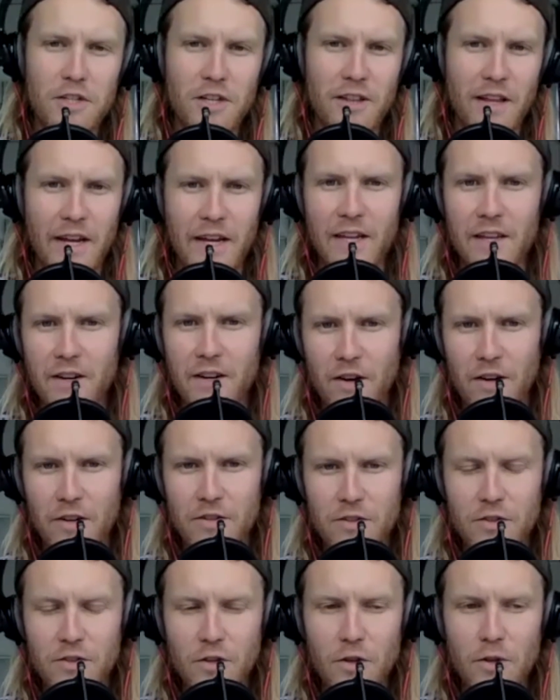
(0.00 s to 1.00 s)
Like,
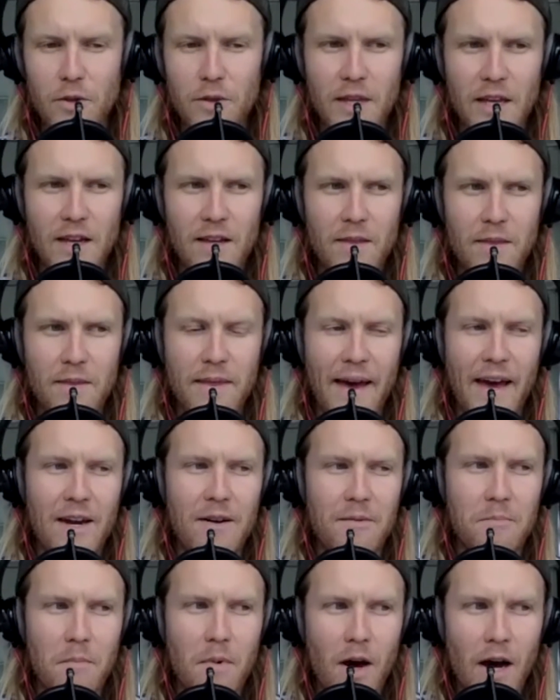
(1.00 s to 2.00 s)
do you think that
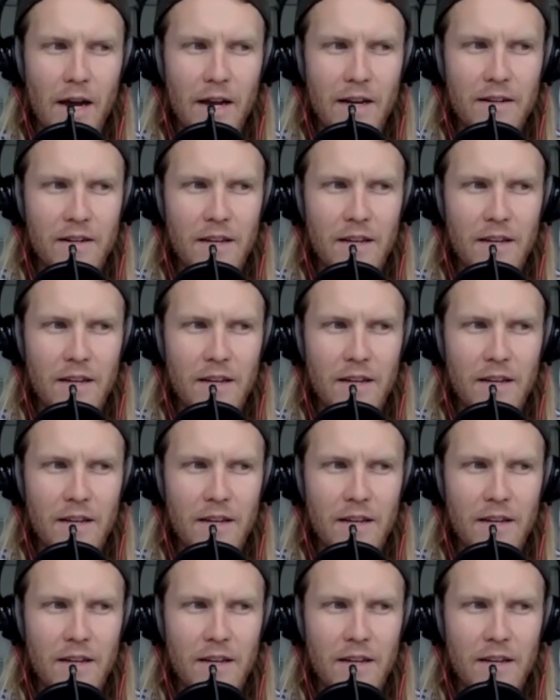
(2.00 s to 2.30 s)
might